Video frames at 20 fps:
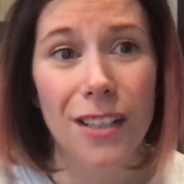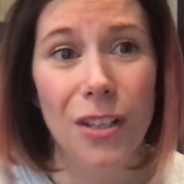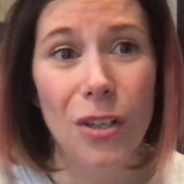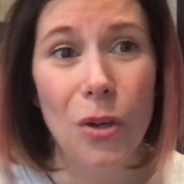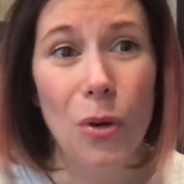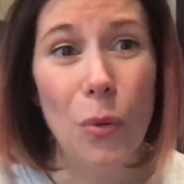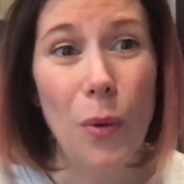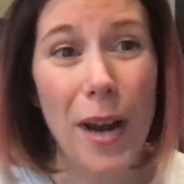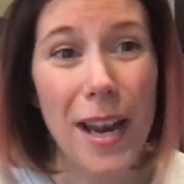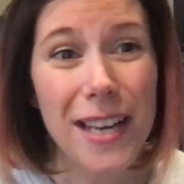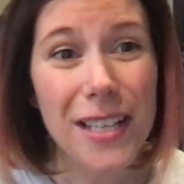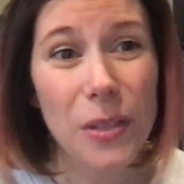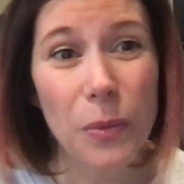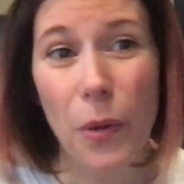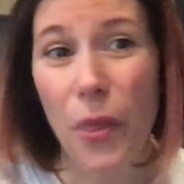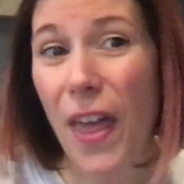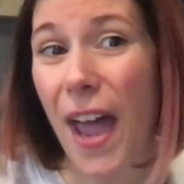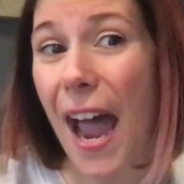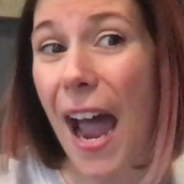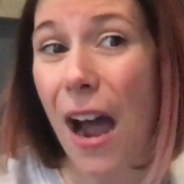grace
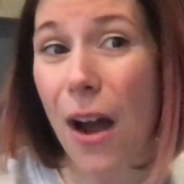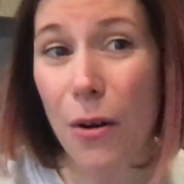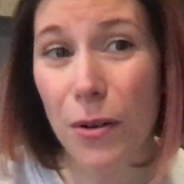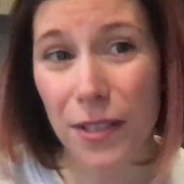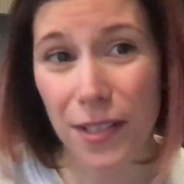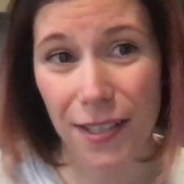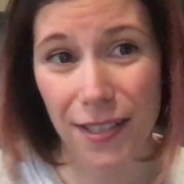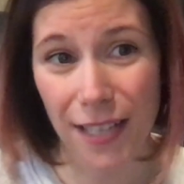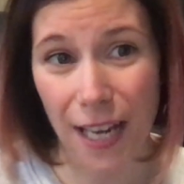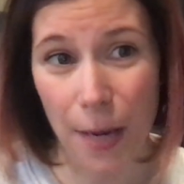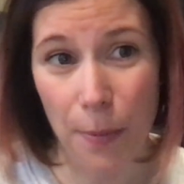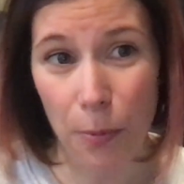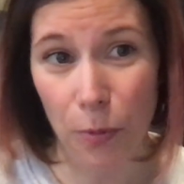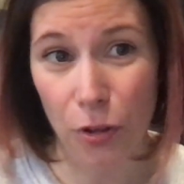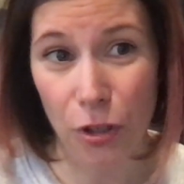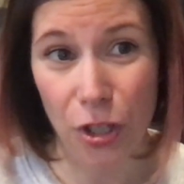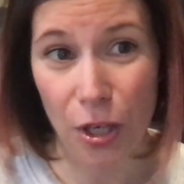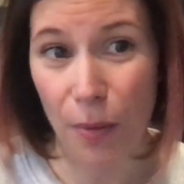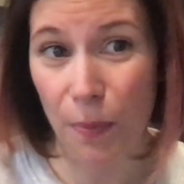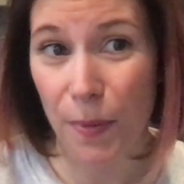without
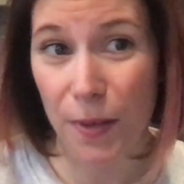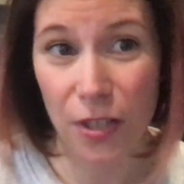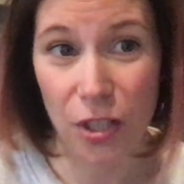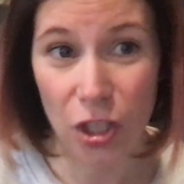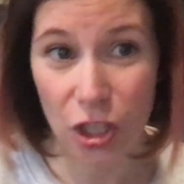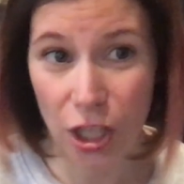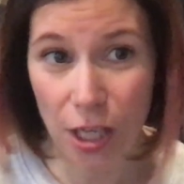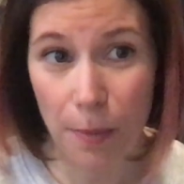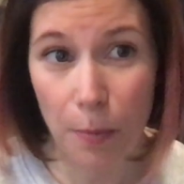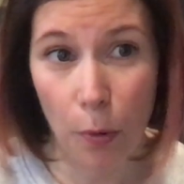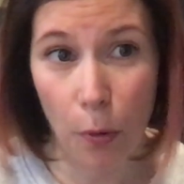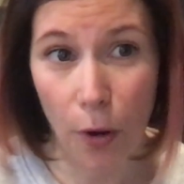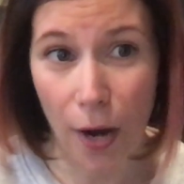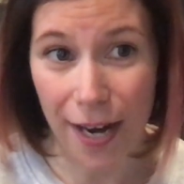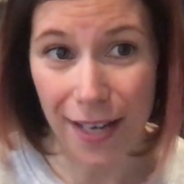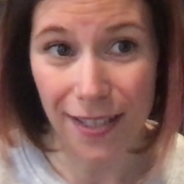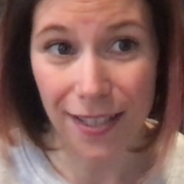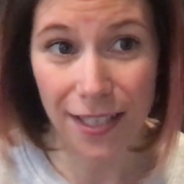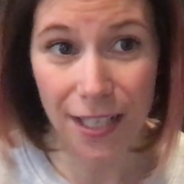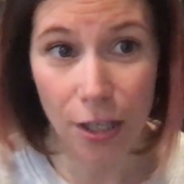discipleship is cheap
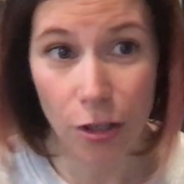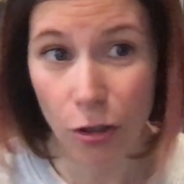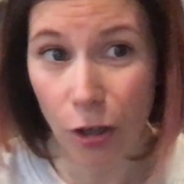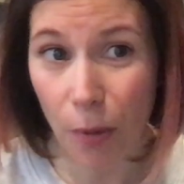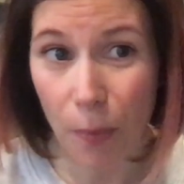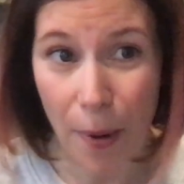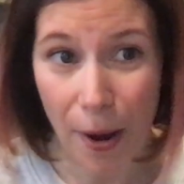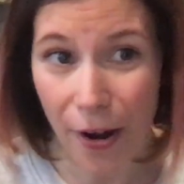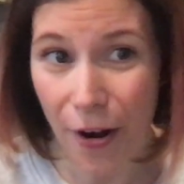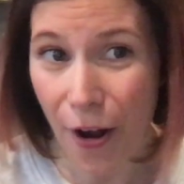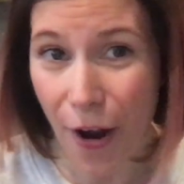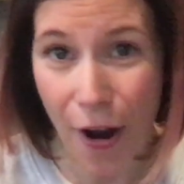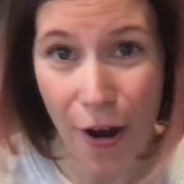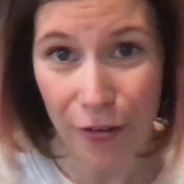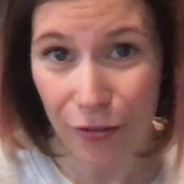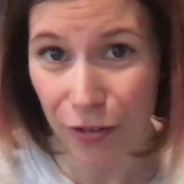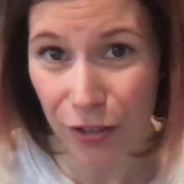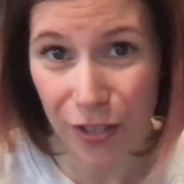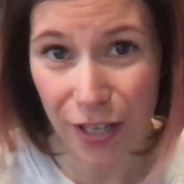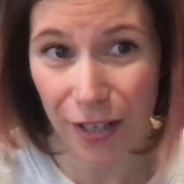grace. Dietrich
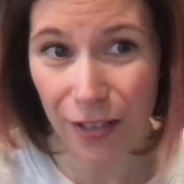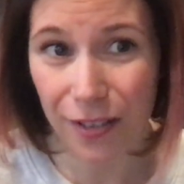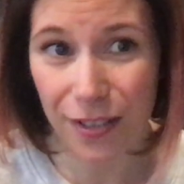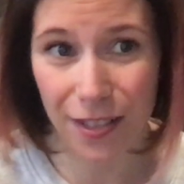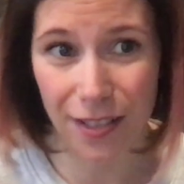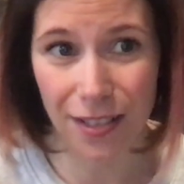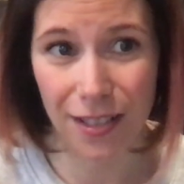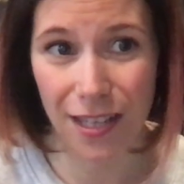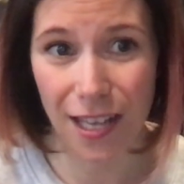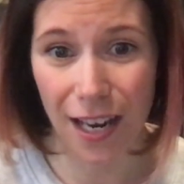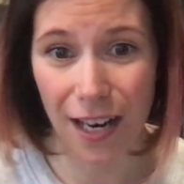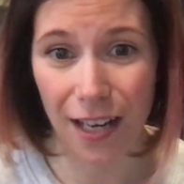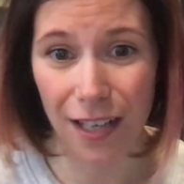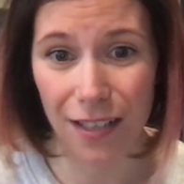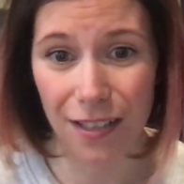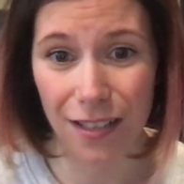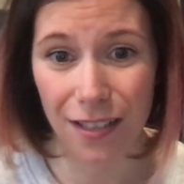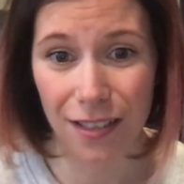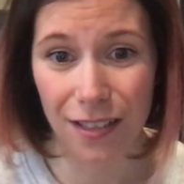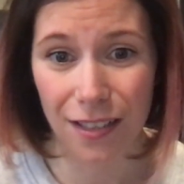Bonhoeffer tells us
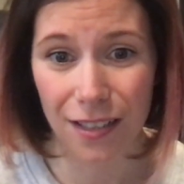that.